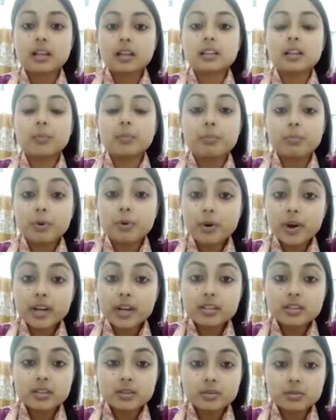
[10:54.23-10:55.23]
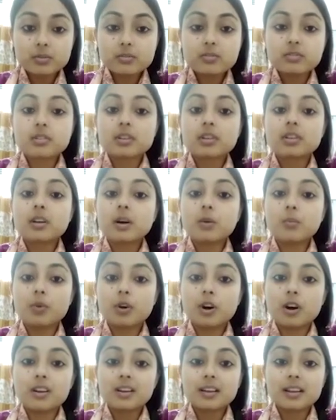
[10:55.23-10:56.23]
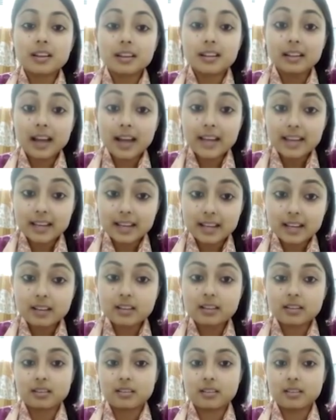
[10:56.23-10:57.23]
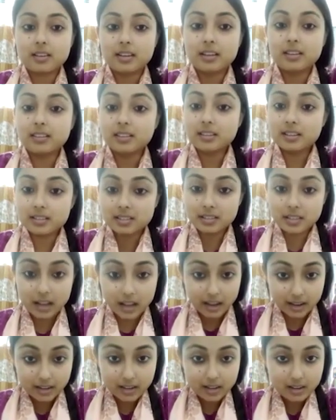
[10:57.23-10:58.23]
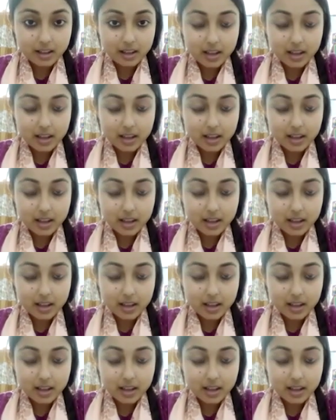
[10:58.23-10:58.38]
The poet used the word like in this line